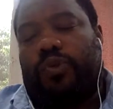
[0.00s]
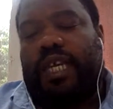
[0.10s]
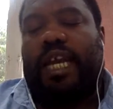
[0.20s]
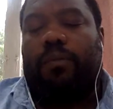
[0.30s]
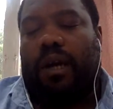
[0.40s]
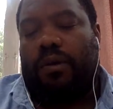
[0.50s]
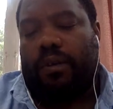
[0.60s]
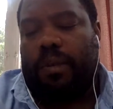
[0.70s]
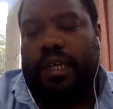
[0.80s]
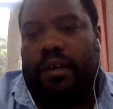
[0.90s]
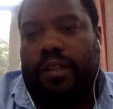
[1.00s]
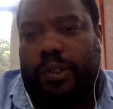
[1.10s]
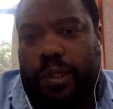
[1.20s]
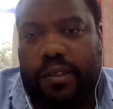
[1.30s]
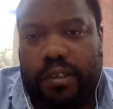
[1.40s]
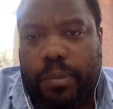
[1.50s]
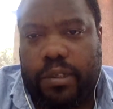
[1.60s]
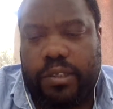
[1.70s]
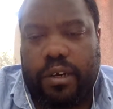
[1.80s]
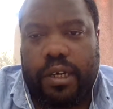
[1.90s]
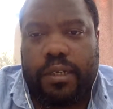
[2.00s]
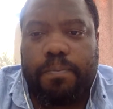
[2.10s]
or gain power depending on the strength of their military.